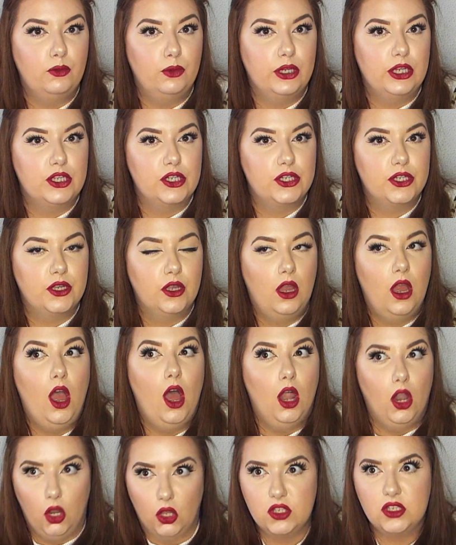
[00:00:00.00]
which
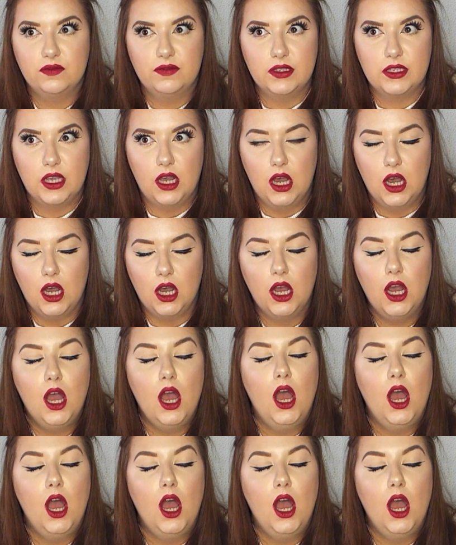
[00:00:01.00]
a lot of us are,